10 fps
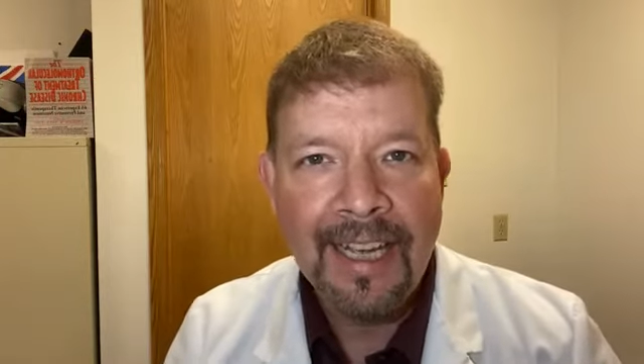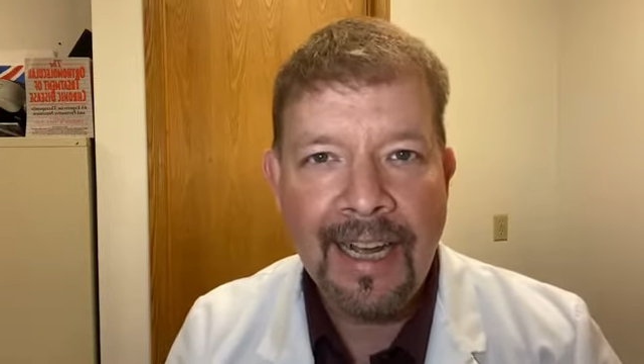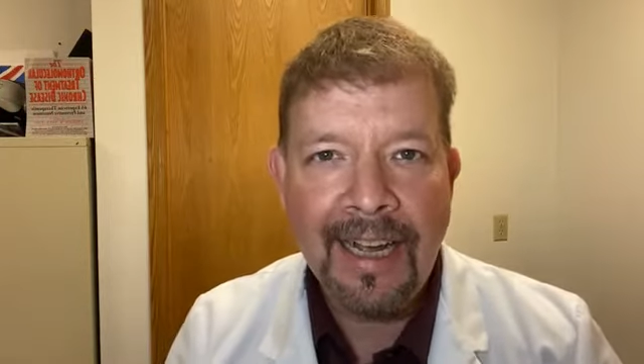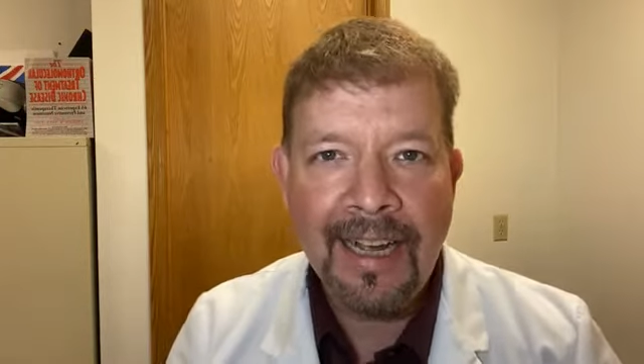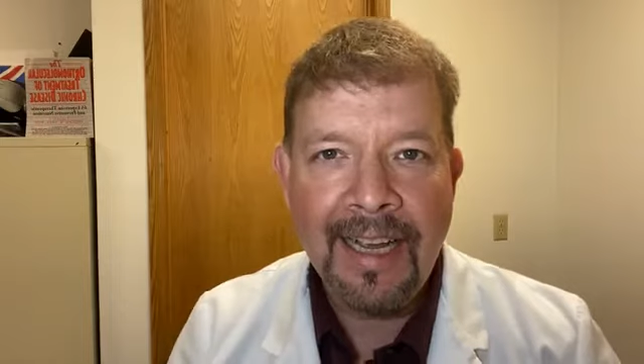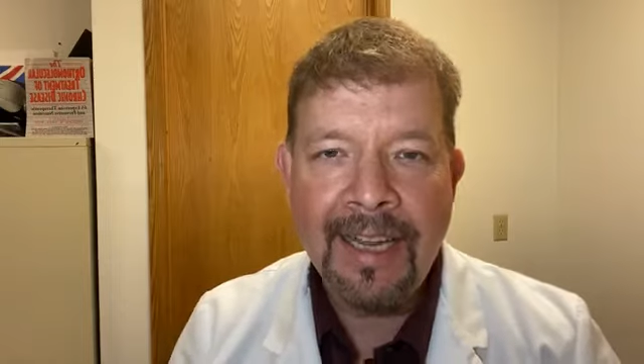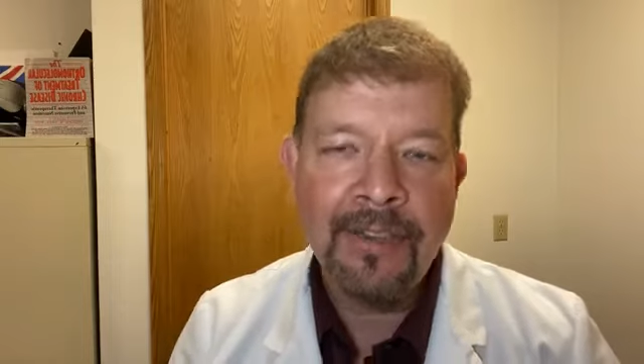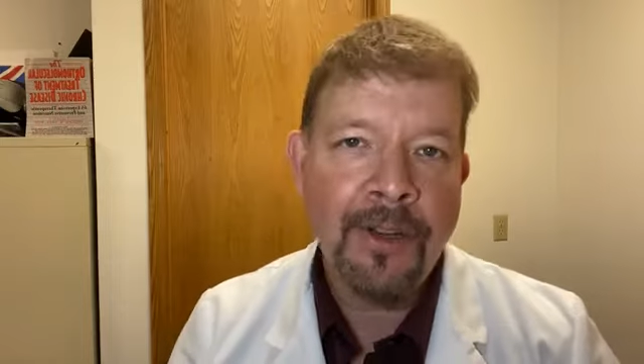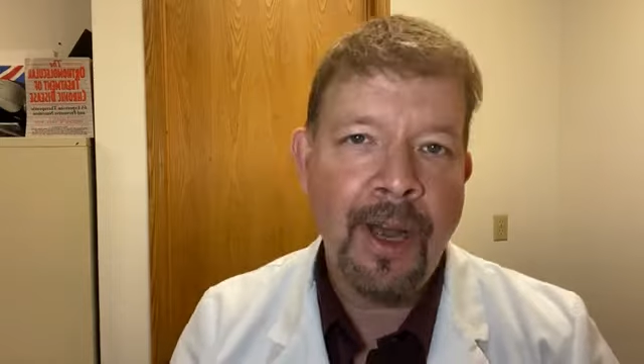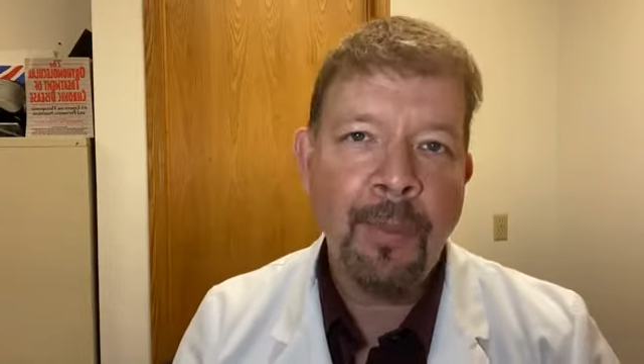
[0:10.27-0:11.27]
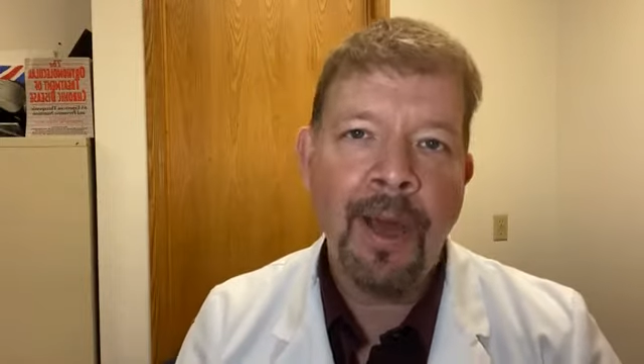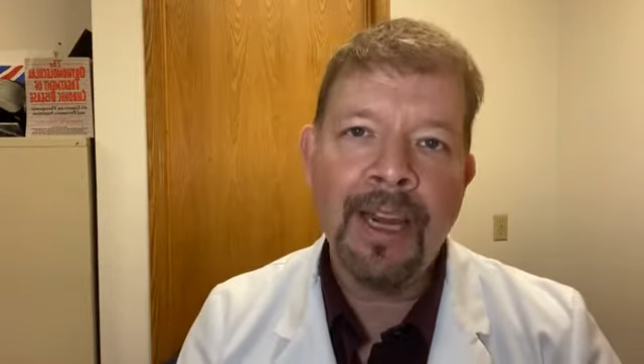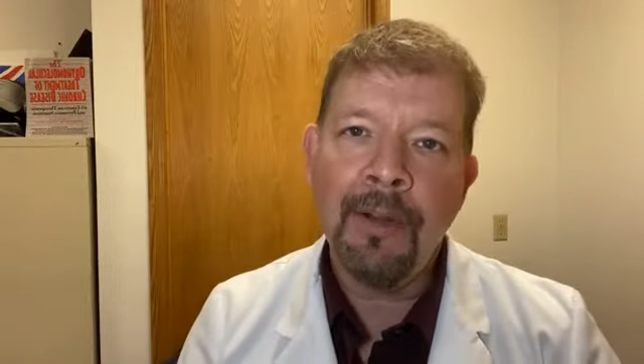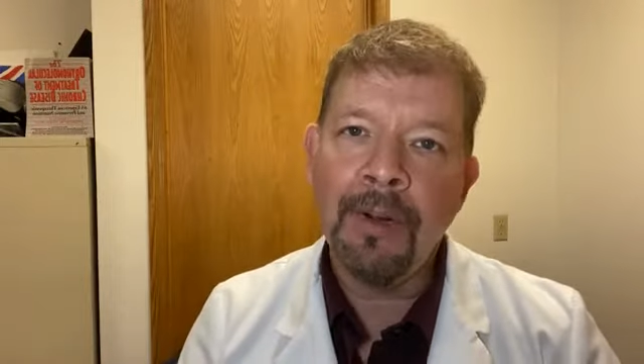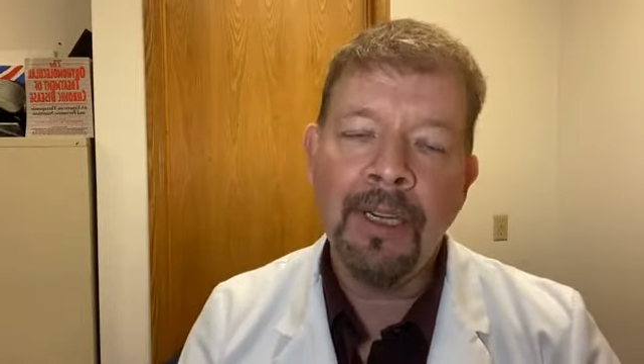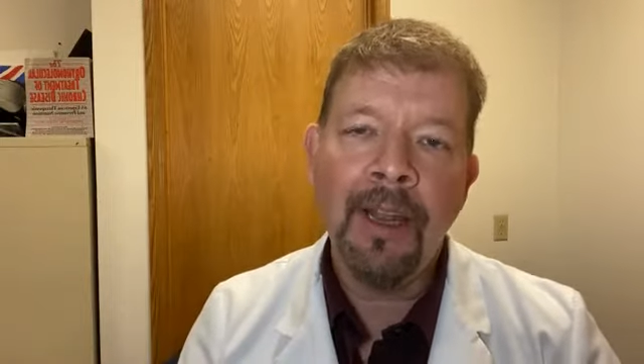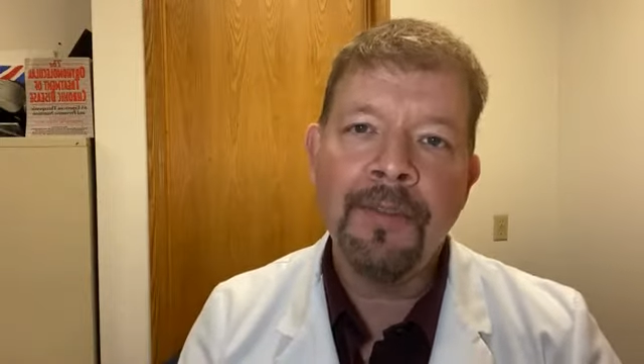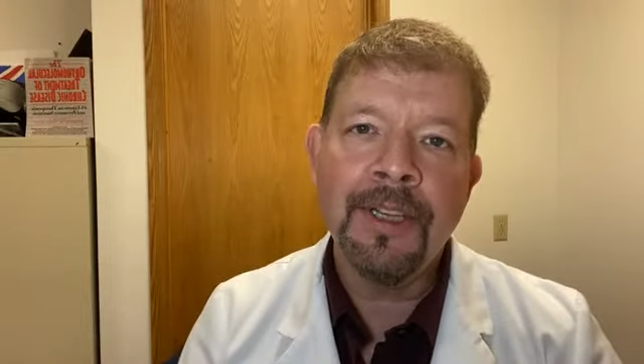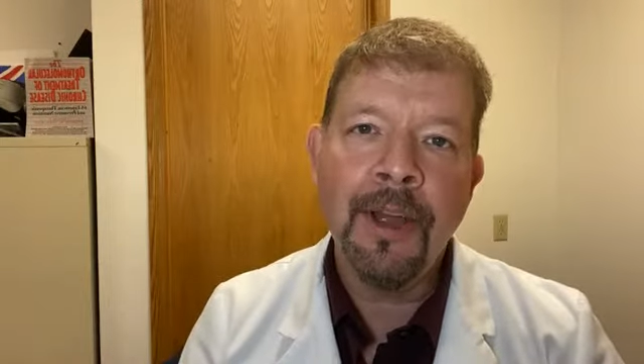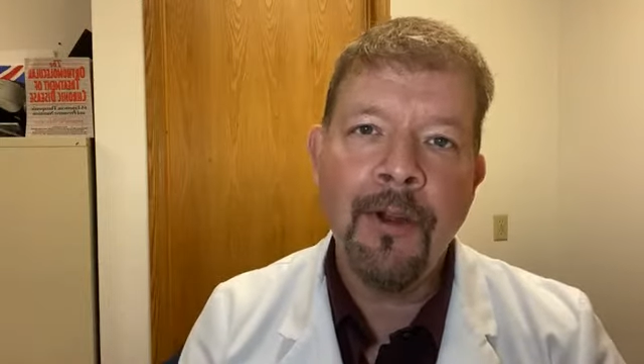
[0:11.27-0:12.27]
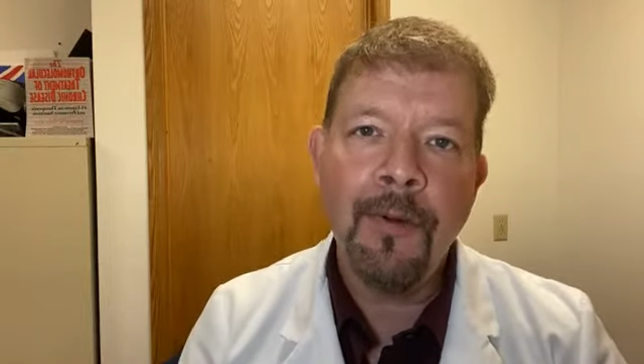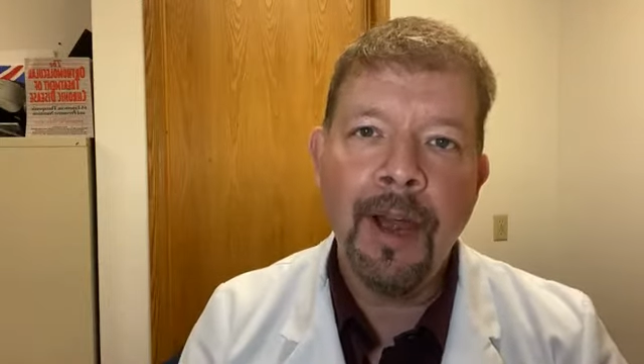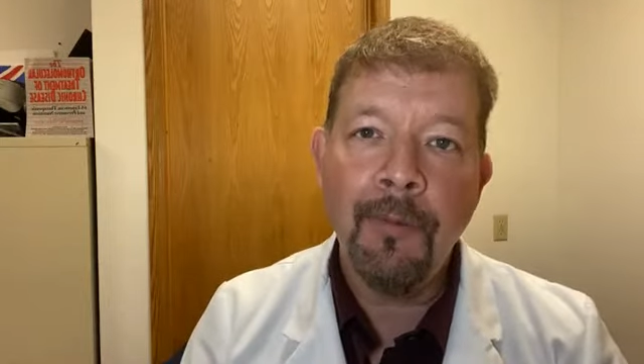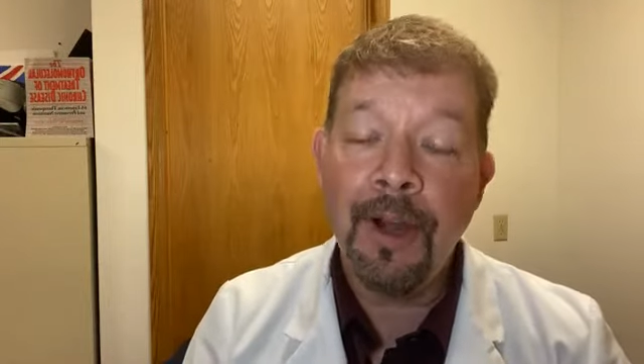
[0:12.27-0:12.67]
And as you hop on, I would love to know